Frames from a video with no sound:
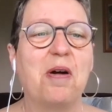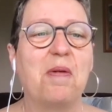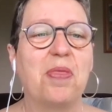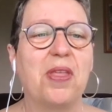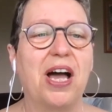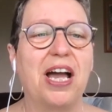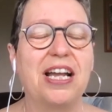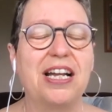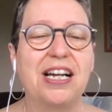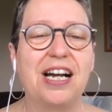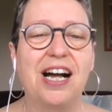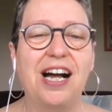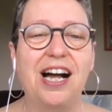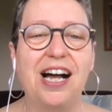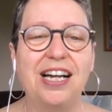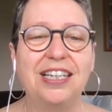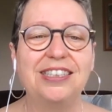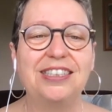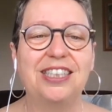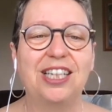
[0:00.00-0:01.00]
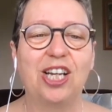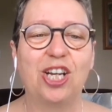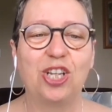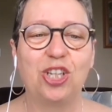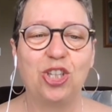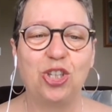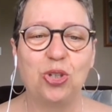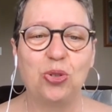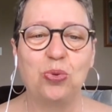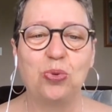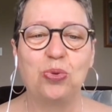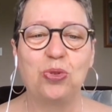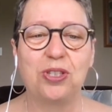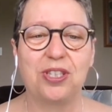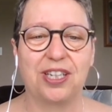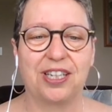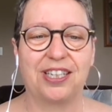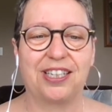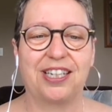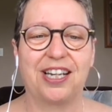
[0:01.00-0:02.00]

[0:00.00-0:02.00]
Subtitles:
I can't use it.